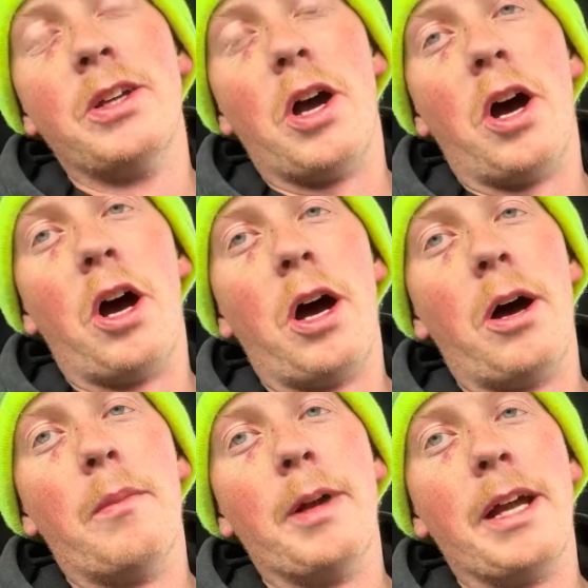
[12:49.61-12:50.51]

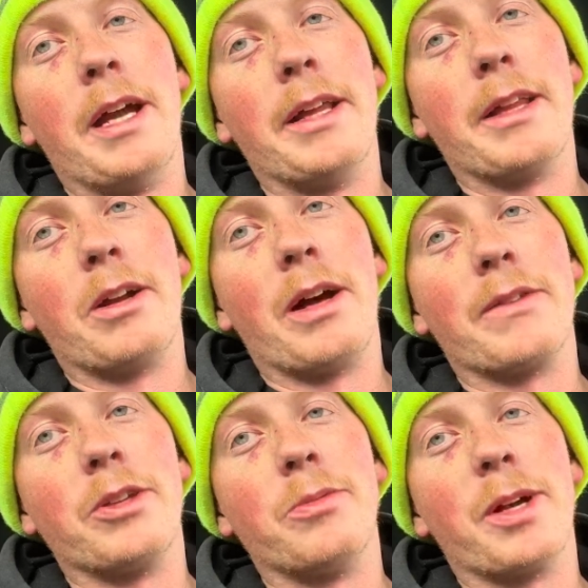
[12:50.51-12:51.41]
and then I'll have
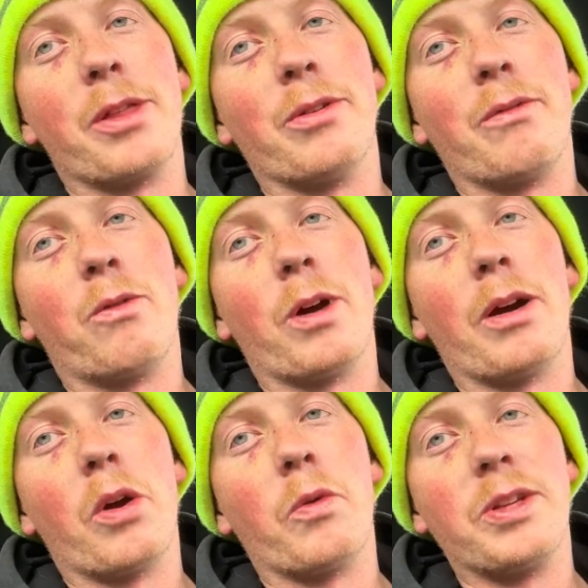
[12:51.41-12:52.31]
to do my
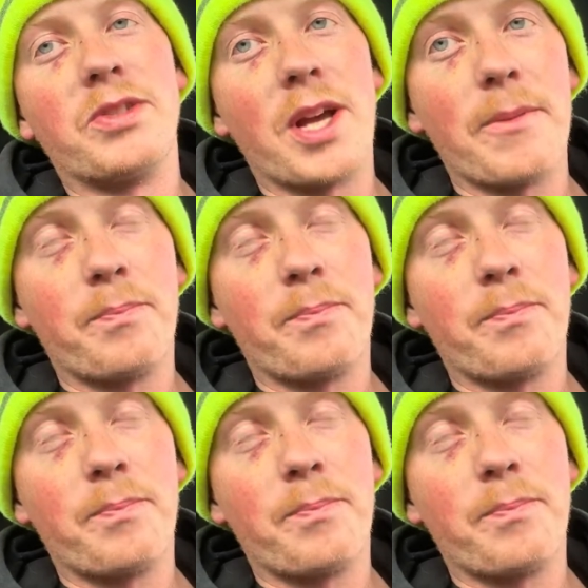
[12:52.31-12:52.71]
34-hour reset,